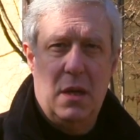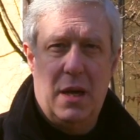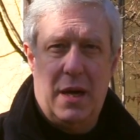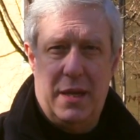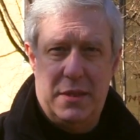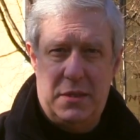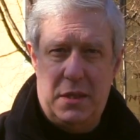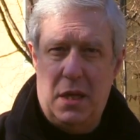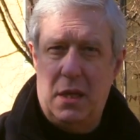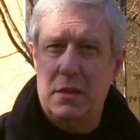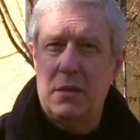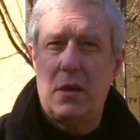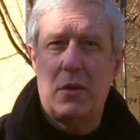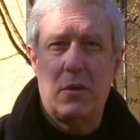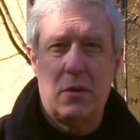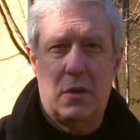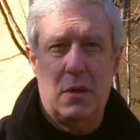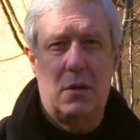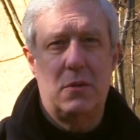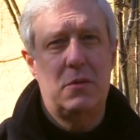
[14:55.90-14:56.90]
I tell you,
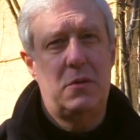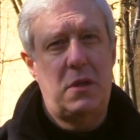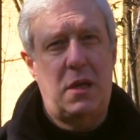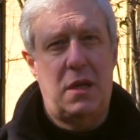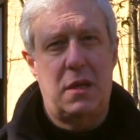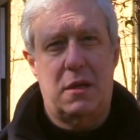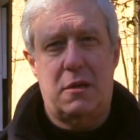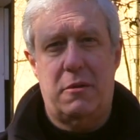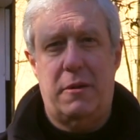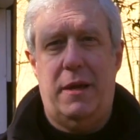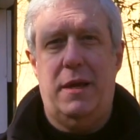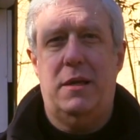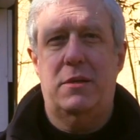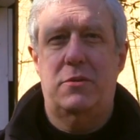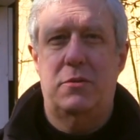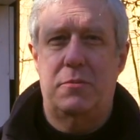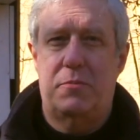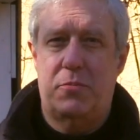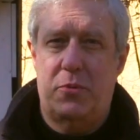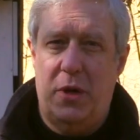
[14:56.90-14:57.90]
you don't need a crack
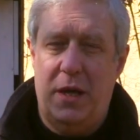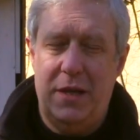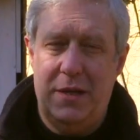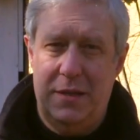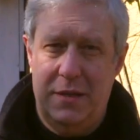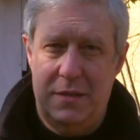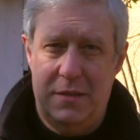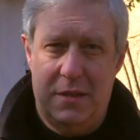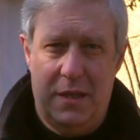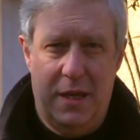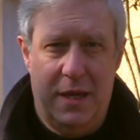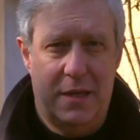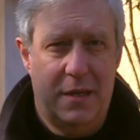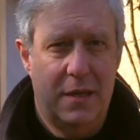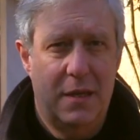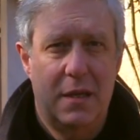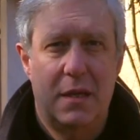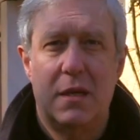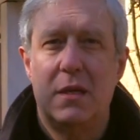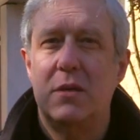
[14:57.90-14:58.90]
to practice that,
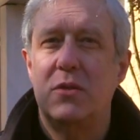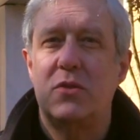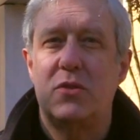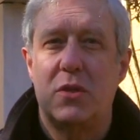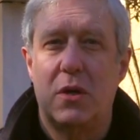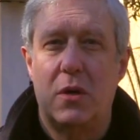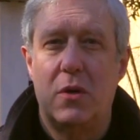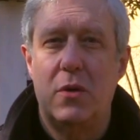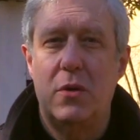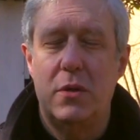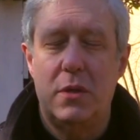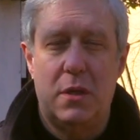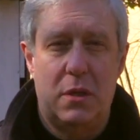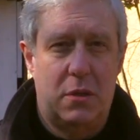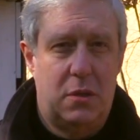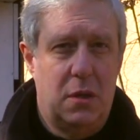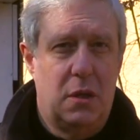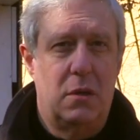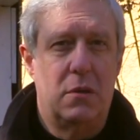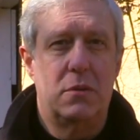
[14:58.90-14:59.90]
so you
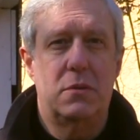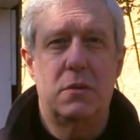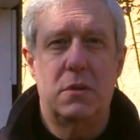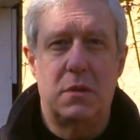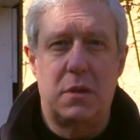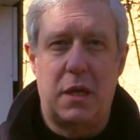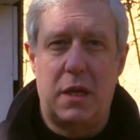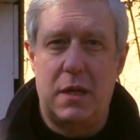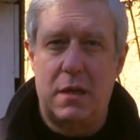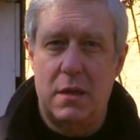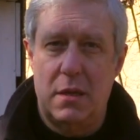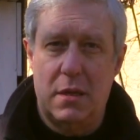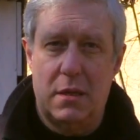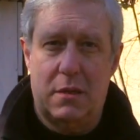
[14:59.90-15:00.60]
don't need a